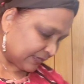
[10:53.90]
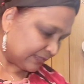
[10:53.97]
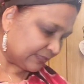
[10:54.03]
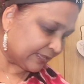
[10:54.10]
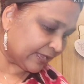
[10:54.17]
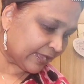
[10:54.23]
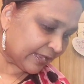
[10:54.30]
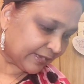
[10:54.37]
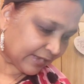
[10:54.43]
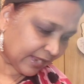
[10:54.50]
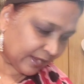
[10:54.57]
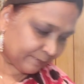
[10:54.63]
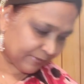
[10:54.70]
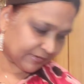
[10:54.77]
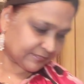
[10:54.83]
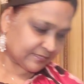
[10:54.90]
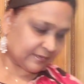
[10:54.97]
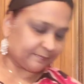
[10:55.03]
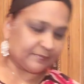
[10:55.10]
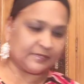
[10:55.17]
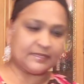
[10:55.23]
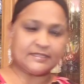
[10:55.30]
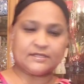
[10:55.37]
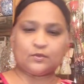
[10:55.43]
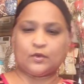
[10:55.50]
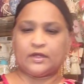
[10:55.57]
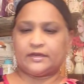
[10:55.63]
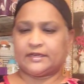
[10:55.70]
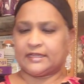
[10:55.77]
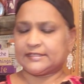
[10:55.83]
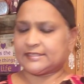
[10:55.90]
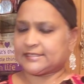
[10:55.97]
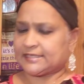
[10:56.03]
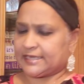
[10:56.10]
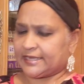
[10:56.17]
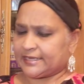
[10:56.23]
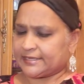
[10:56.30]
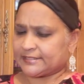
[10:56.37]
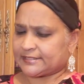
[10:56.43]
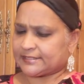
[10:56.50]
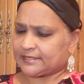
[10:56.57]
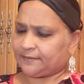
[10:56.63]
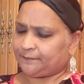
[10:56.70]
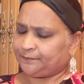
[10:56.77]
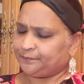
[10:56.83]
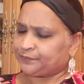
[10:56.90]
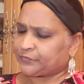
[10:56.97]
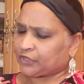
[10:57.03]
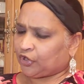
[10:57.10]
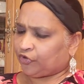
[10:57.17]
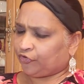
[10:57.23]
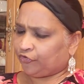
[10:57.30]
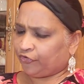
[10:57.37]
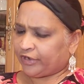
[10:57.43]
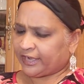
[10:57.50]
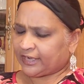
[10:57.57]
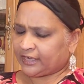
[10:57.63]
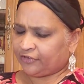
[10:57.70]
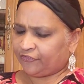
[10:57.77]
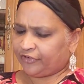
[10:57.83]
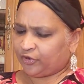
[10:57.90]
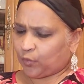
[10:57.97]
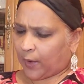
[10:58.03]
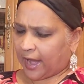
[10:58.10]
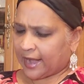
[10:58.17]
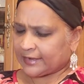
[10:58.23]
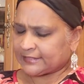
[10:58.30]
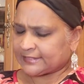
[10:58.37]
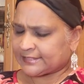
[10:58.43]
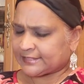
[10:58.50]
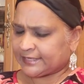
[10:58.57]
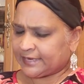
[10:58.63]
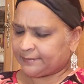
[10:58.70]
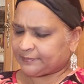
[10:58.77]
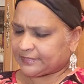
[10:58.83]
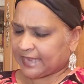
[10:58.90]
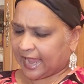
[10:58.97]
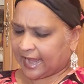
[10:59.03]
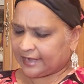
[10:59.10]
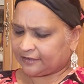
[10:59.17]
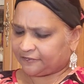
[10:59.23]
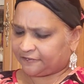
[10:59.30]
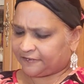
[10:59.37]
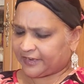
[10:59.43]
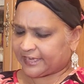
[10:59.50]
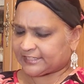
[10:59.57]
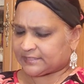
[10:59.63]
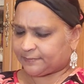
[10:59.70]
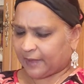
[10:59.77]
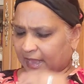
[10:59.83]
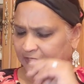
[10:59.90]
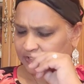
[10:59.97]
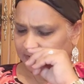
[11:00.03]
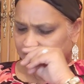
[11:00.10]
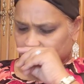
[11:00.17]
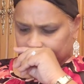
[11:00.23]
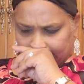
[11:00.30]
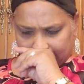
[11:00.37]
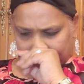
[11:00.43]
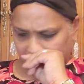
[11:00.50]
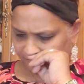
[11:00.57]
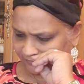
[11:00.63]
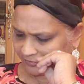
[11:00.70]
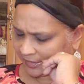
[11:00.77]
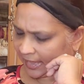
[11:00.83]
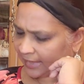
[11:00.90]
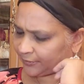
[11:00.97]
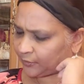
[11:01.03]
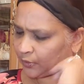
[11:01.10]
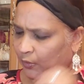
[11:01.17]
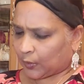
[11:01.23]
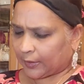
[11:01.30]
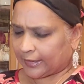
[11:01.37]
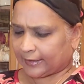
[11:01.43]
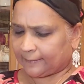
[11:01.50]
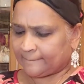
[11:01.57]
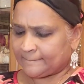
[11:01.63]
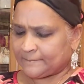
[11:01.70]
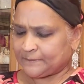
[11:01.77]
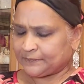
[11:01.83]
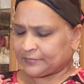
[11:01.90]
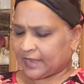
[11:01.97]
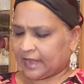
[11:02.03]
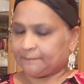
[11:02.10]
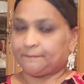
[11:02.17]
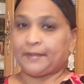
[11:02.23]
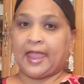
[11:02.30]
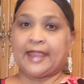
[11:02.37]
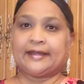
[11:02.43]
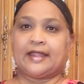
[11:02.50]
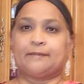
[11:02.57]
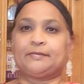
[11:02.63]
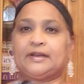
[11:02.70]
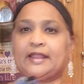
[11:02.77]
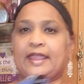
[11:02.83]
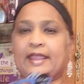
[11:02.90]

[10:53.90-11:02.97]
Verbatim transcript: Then I picked up this one that says Wrinkle Rewind Sleep Tight Face Patches with Avocado Oil and Pineapple